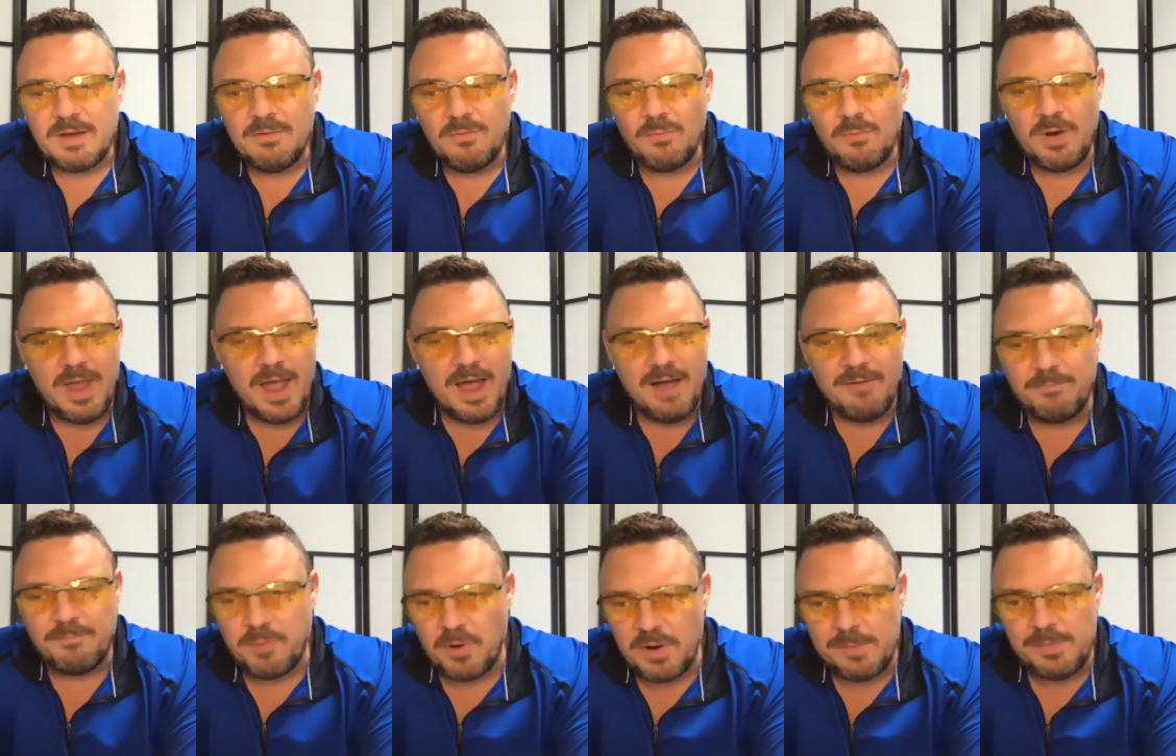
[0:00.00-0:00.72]

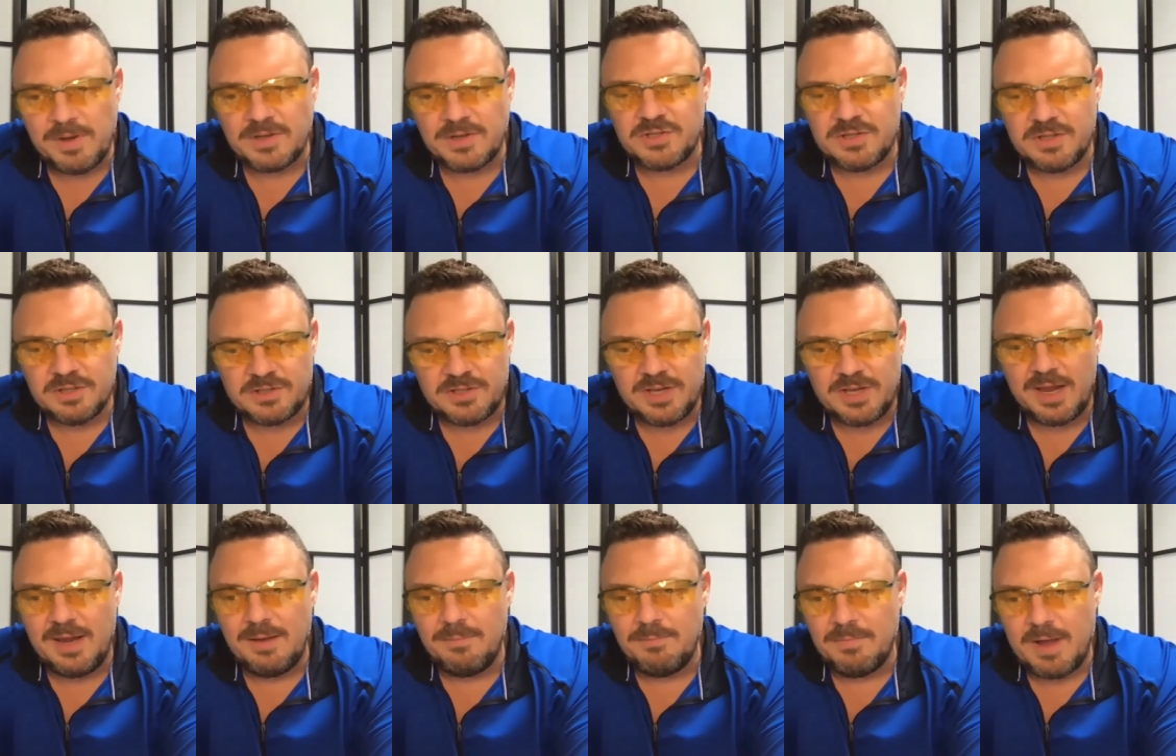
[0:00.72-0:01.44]
have pretty much the
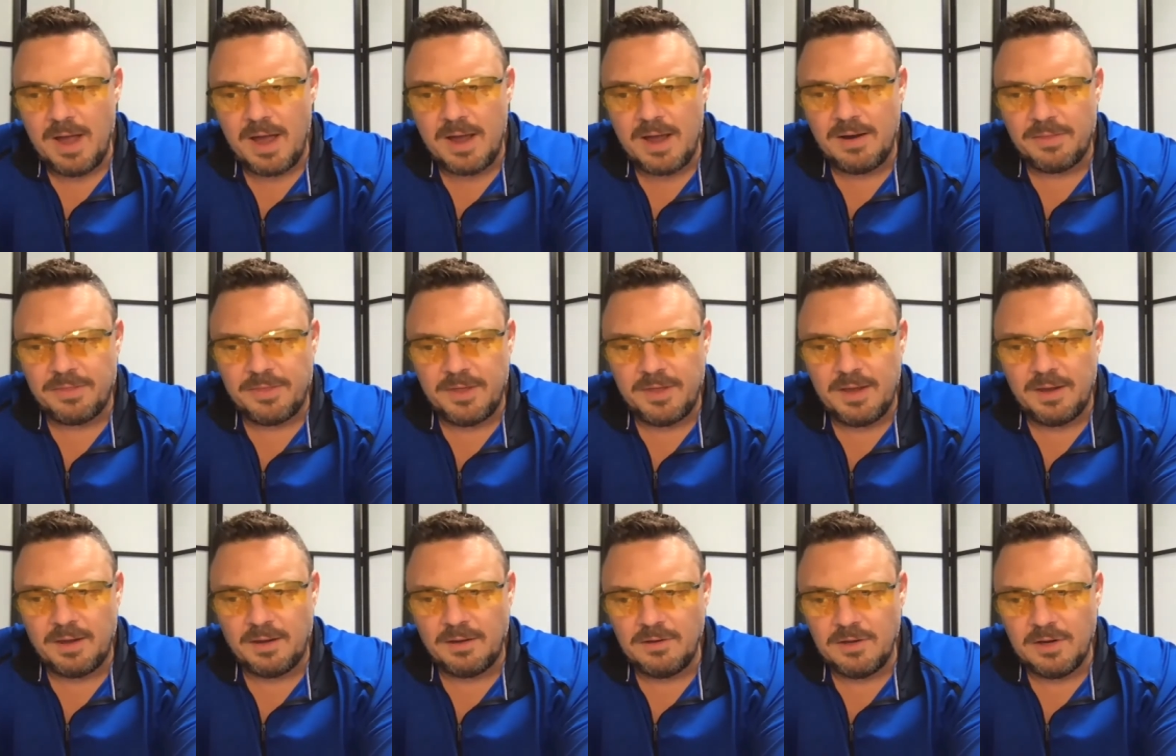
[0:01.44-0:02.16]
same kind of
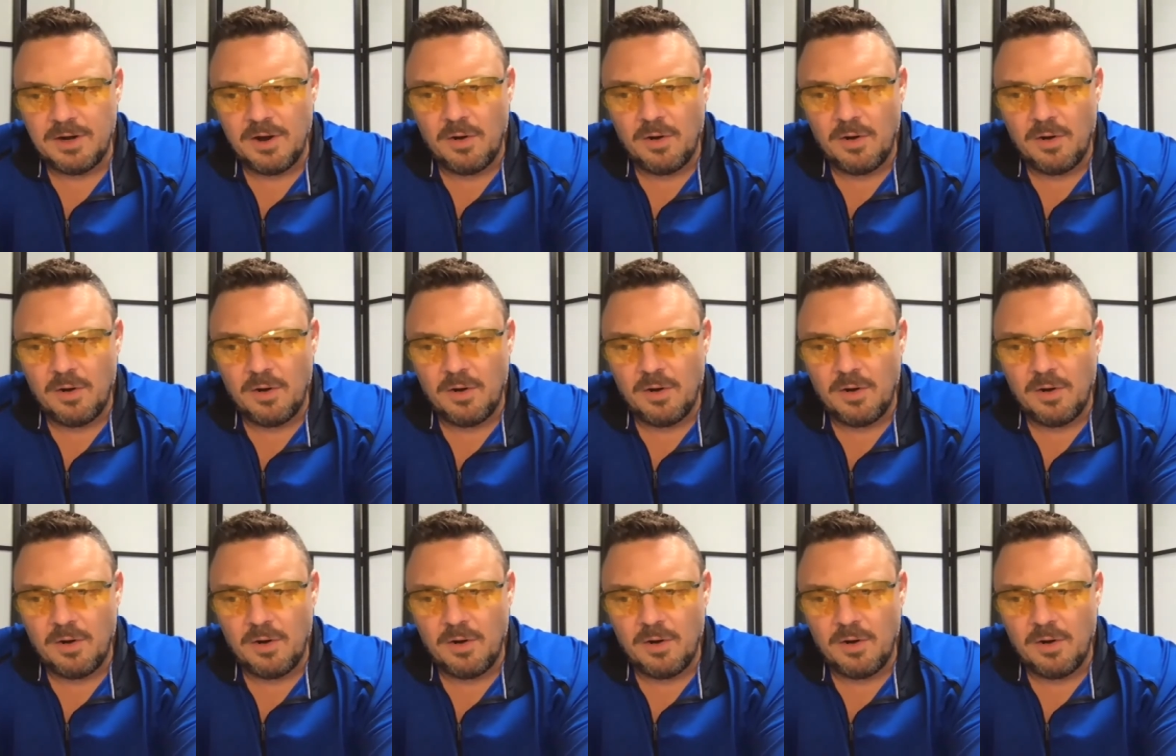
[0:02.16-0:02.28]
thing.